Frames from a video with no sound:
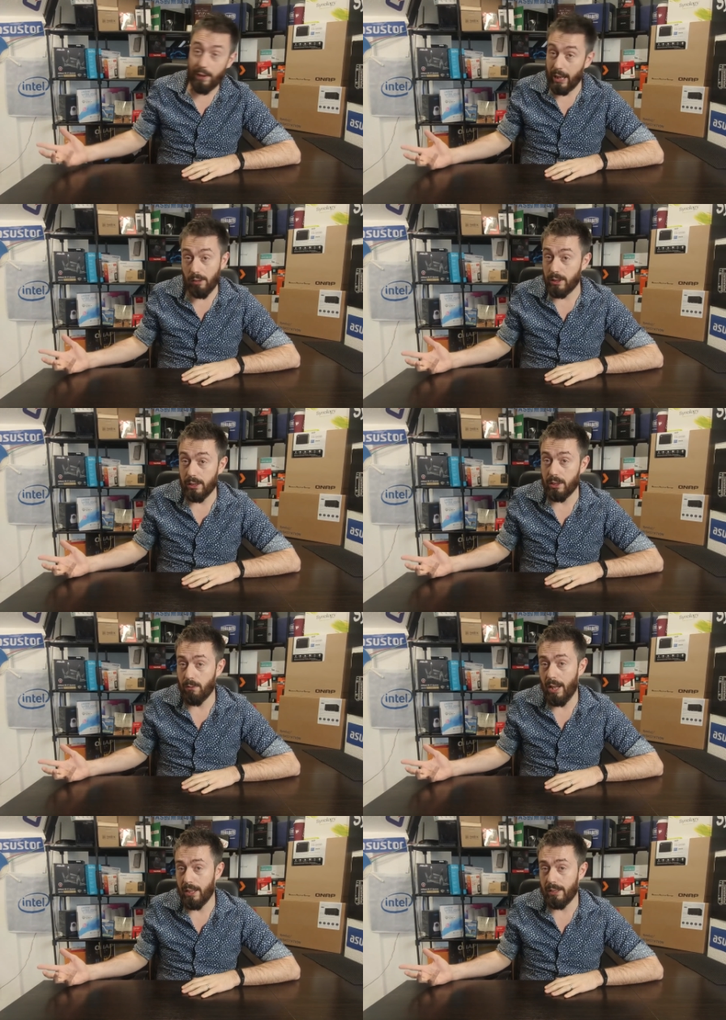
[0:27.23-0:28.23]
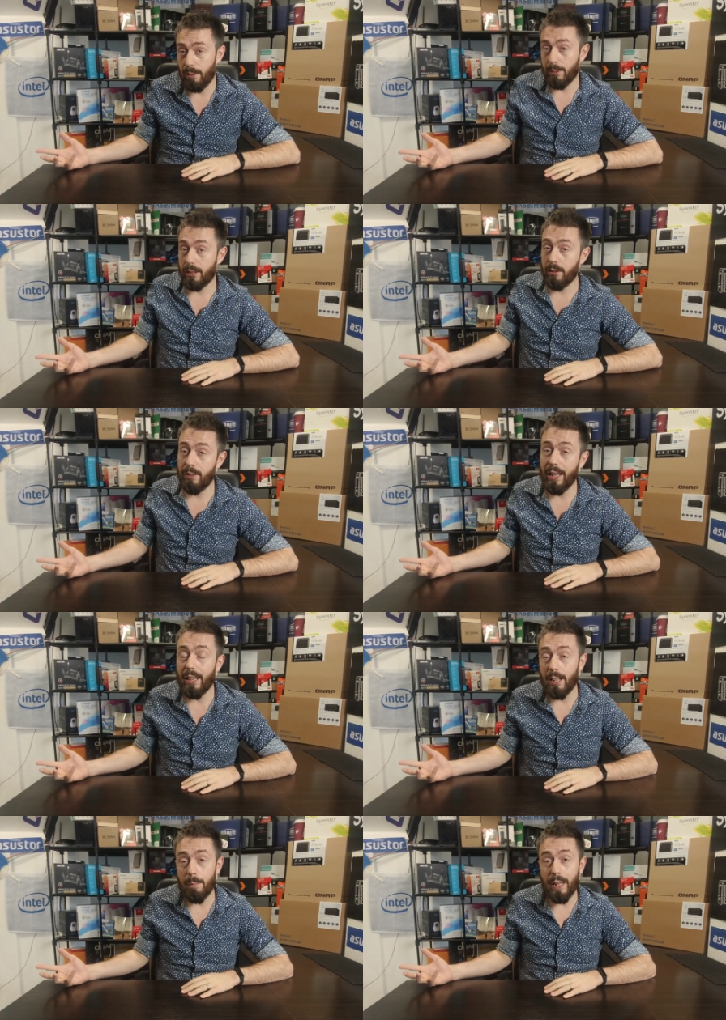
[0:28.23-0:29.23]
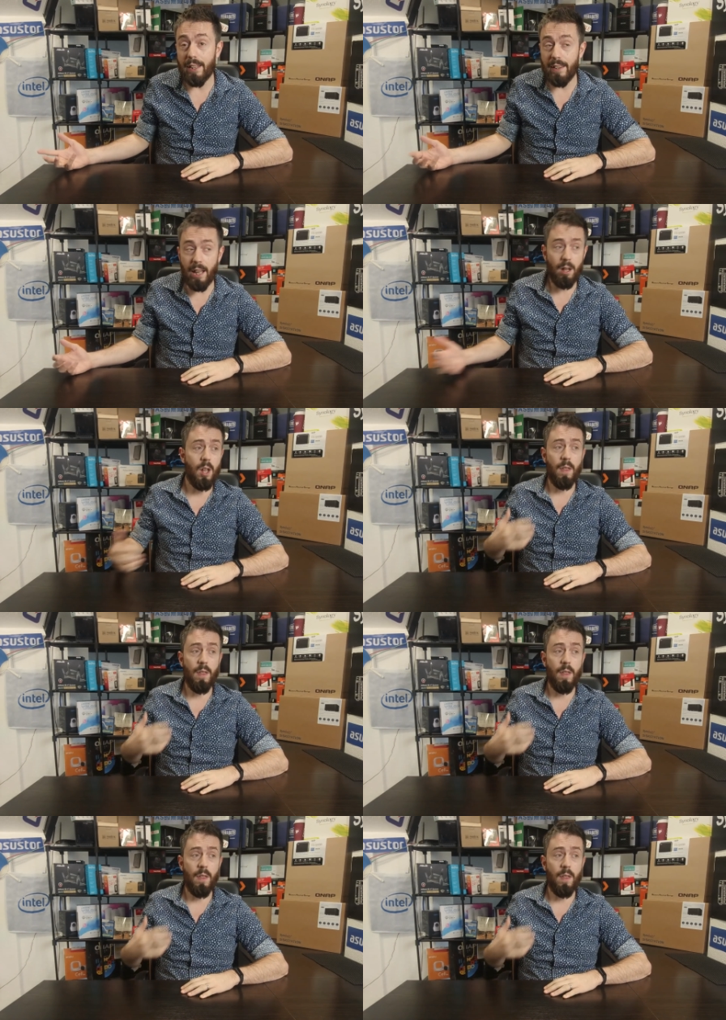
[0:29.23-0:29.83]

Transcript: videos that surround the subject of ten gigabit Ethernet,